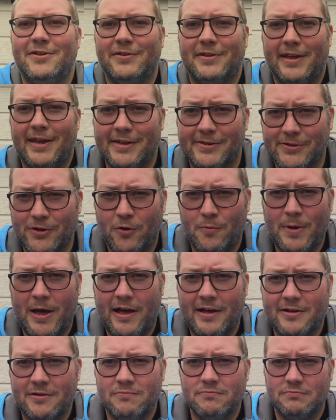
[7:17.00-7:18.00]
on DXO
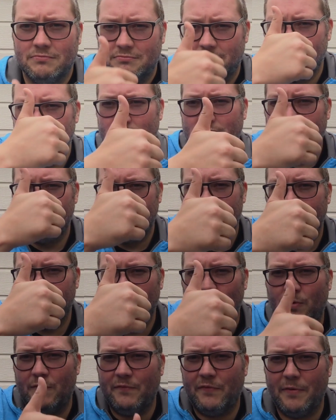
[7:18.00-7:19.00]
Mark. It's
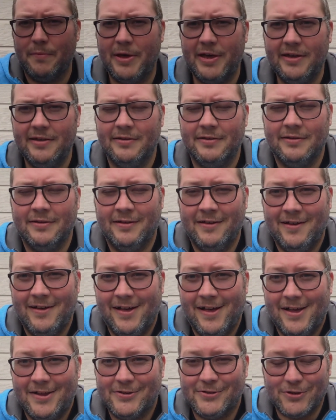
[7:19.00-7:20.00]
a win for me.
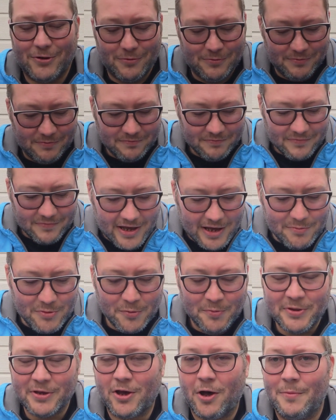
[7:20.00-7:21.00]
So hit me
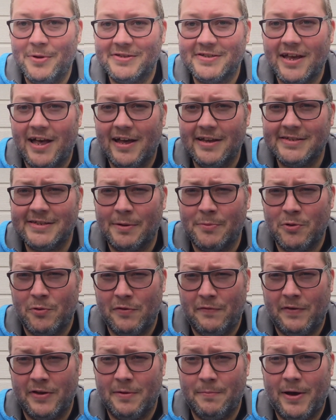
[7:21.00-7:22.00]
up in the comments, guys. Tell me what
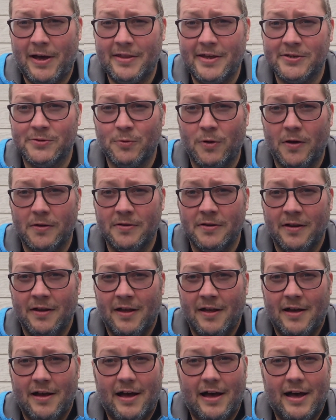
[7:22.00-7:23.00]
you think about this one.
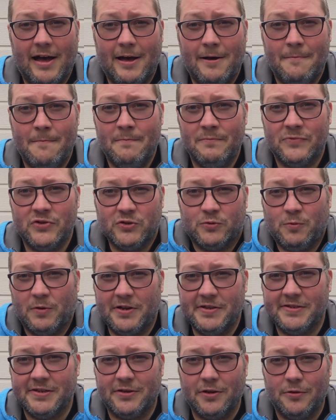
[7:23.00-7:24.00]
Just
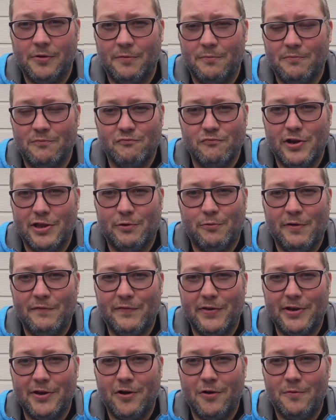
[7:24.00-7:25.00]
wanted to do a really quick
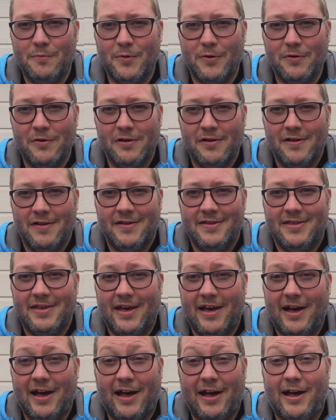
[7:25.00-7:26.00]
video, but
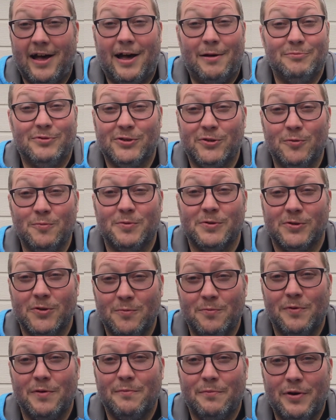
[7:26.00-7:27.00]
yeah, I'm
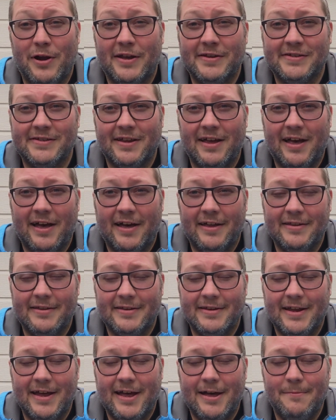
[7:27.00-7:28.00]
super impressed,
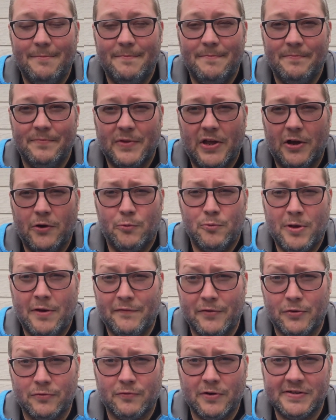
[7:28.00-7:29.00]
and I hope you have
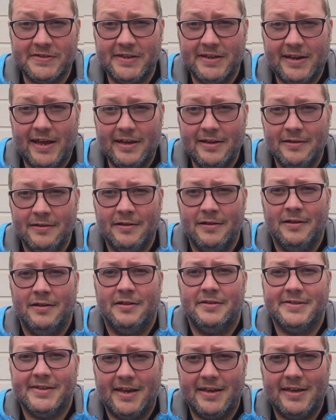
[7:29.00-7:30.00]
a good rest of your day.
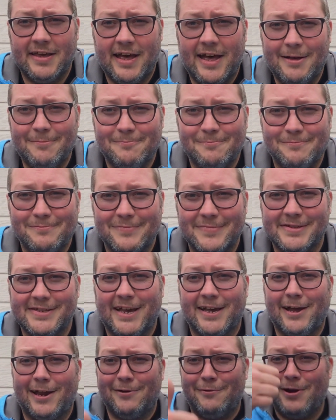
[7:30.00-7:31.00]
Take care.
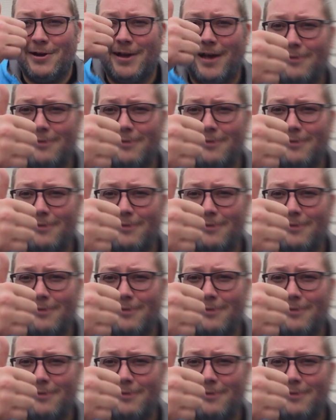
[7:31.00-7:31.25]
Take Anorak